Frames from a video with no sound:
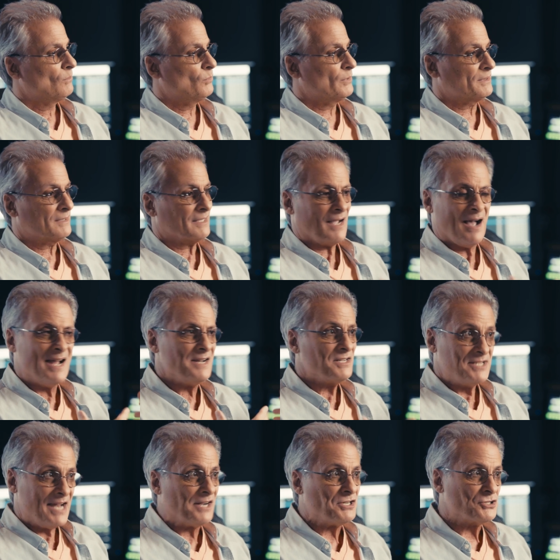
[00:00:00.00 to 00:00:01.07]
with the kind
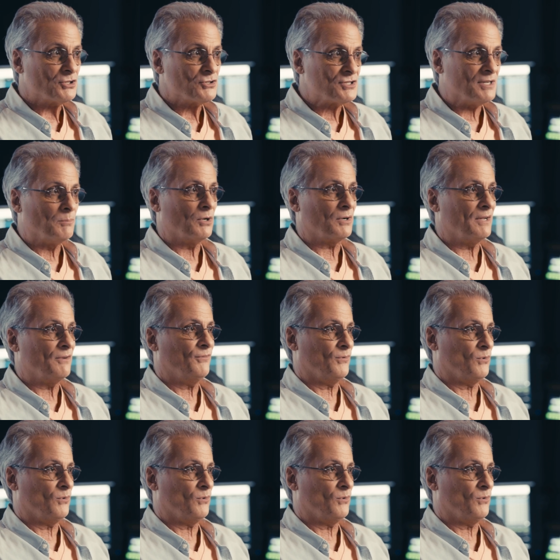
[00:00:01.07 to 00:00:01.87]
of textures I'm looking